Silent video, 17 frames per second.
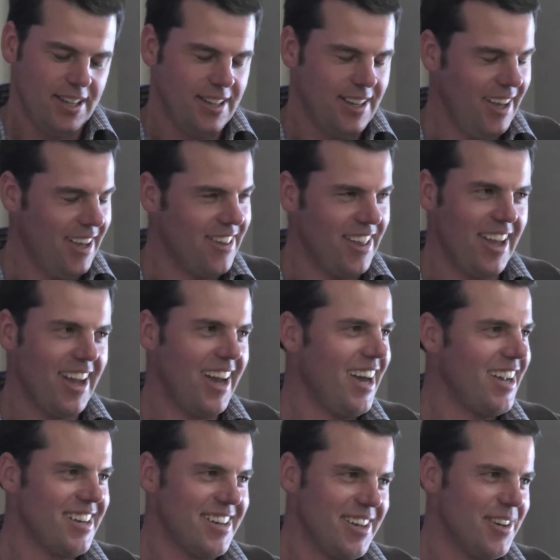Yeah, they're
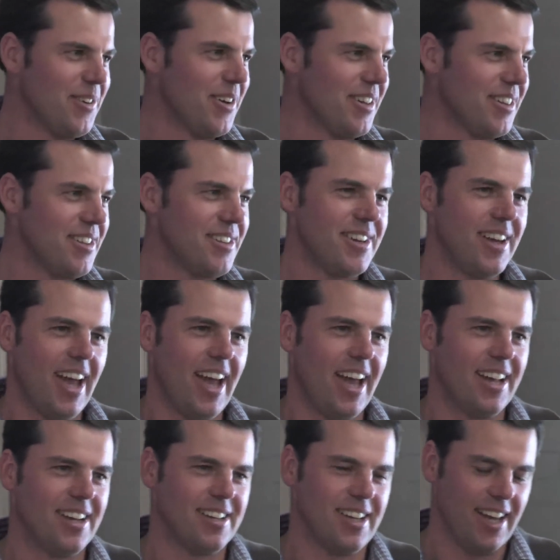hard to deal with,
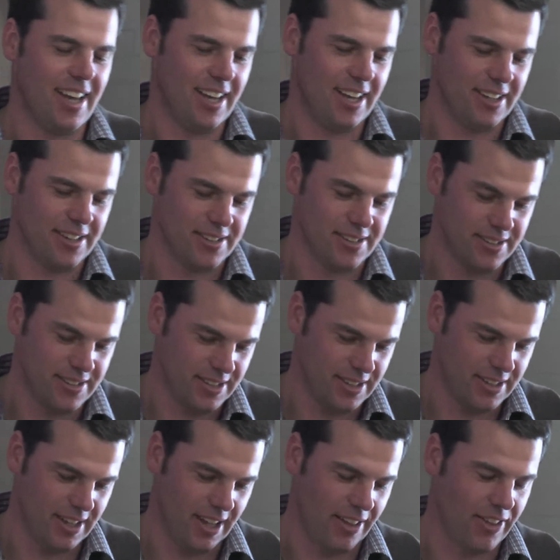and
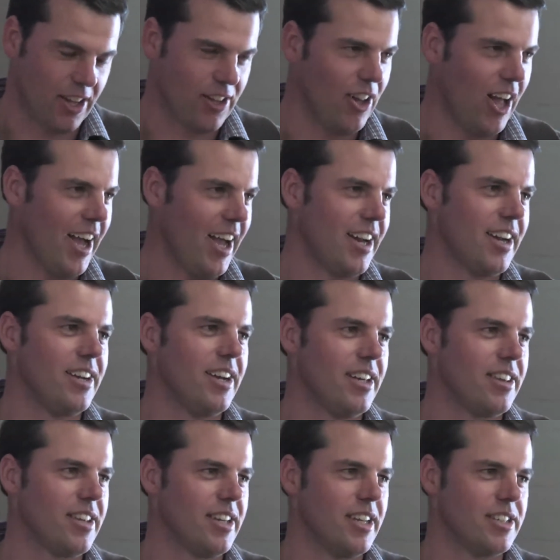the clay
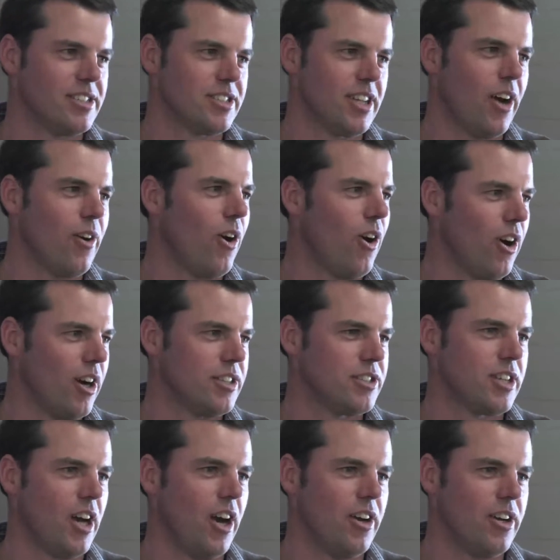underneath it is so high
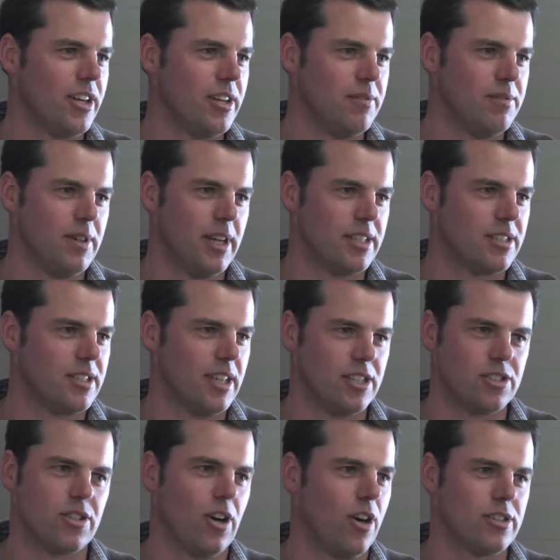in sodium,
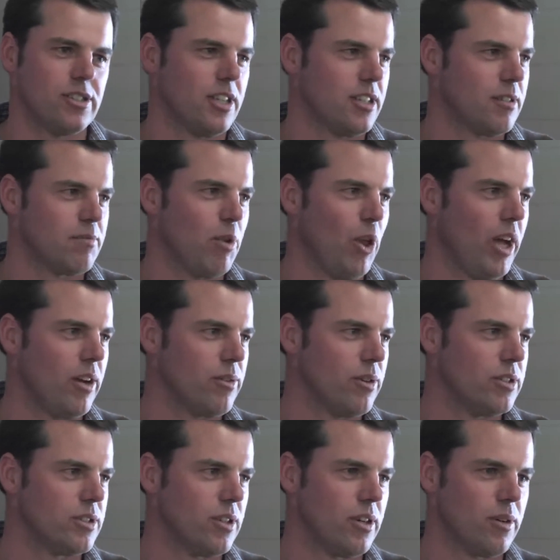it's toxic to plant
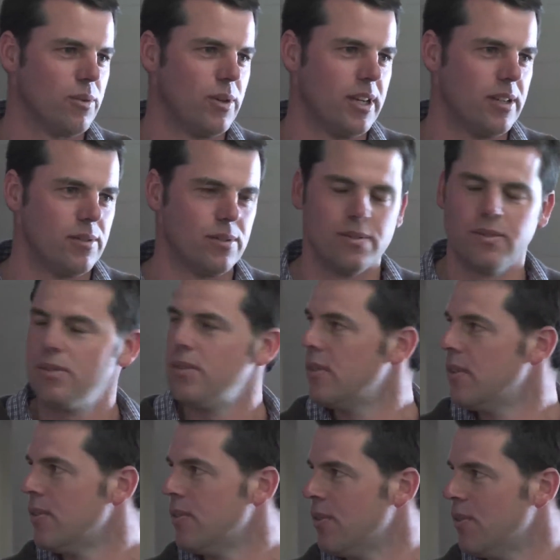roots. Like
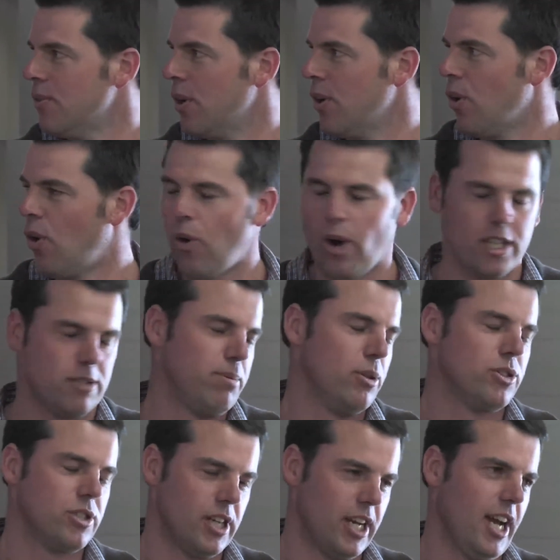we're always
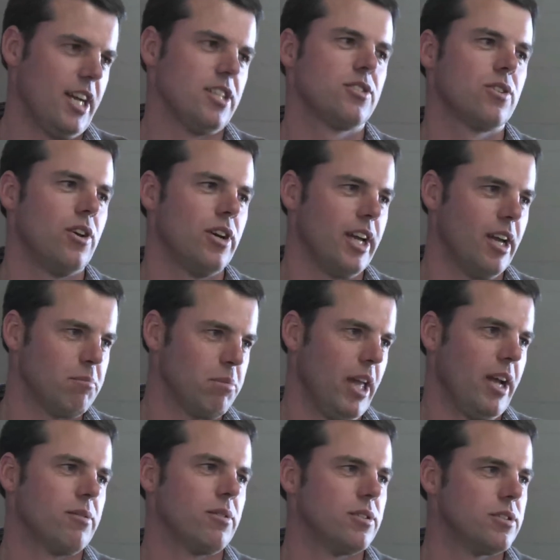pushing against trying to get
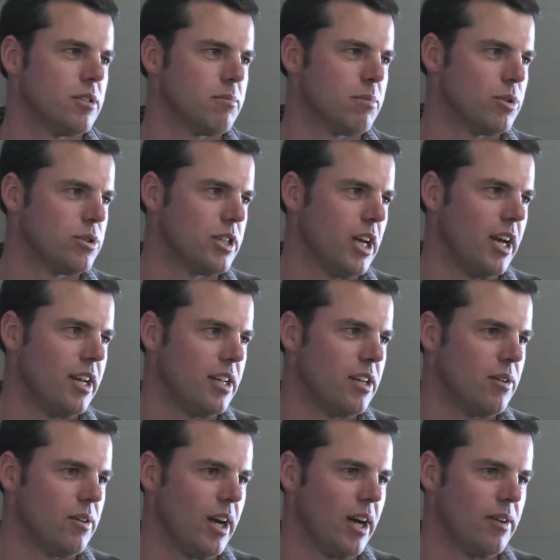plant roots to push down
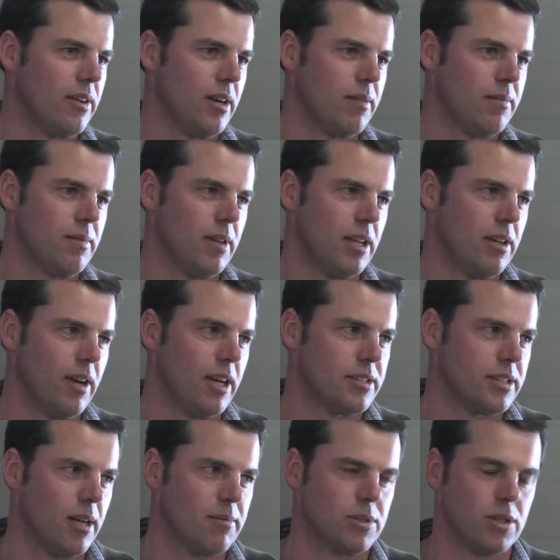into our
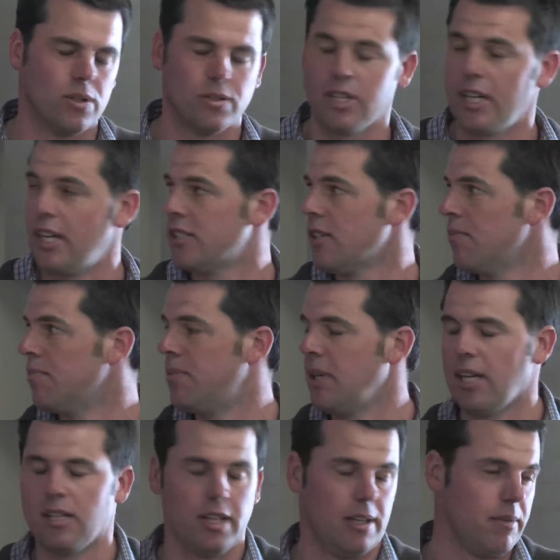subsoils, and it's a
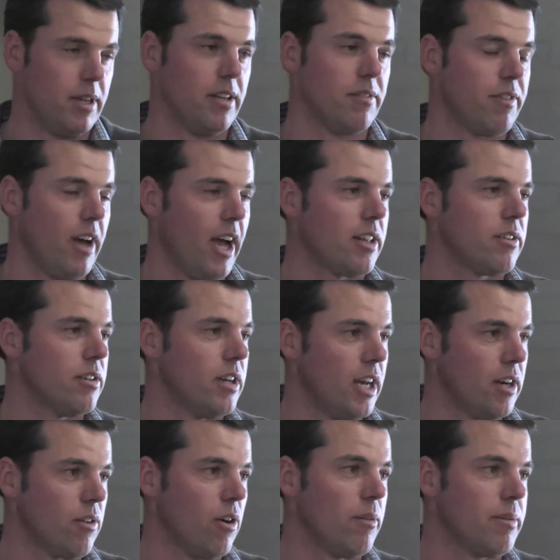big limiting factor in
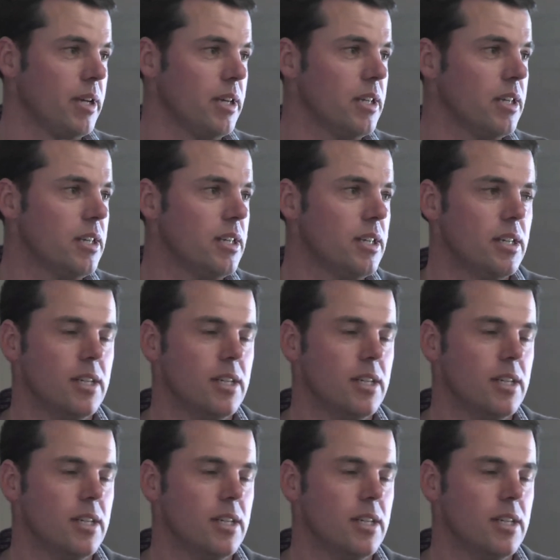our cropping.